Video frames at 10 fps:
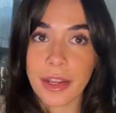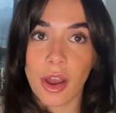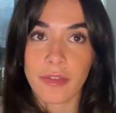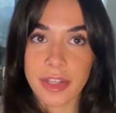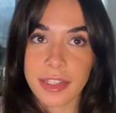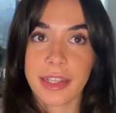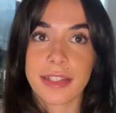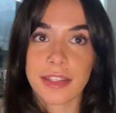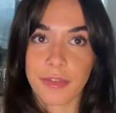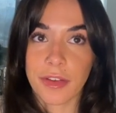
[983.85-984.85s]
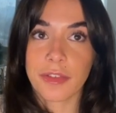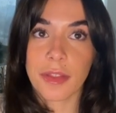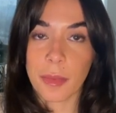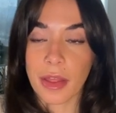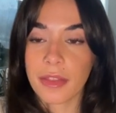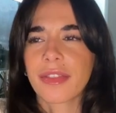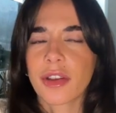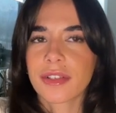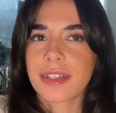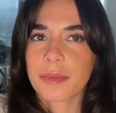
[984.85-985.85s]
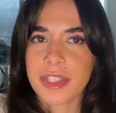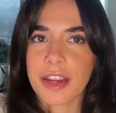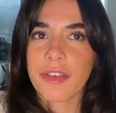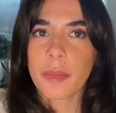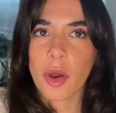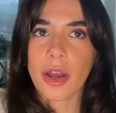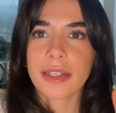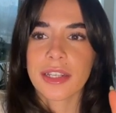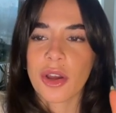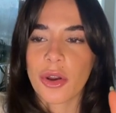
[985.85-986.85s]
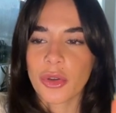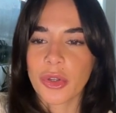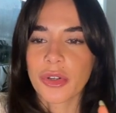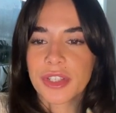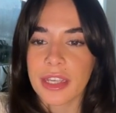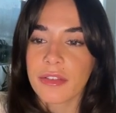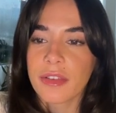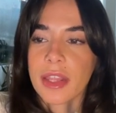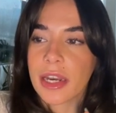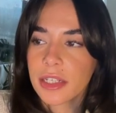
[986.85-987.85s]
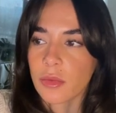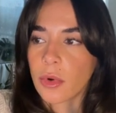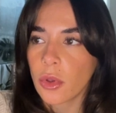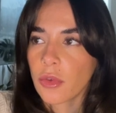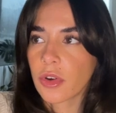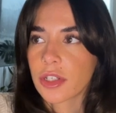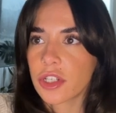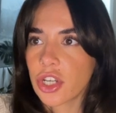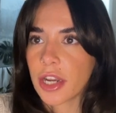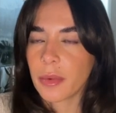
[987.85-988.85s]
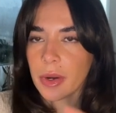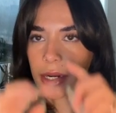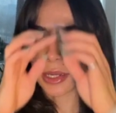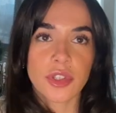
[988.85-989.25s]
Obviously, it's the 5th of the month. There's some stuff I bought on New Year's Eve that I did roll over into January.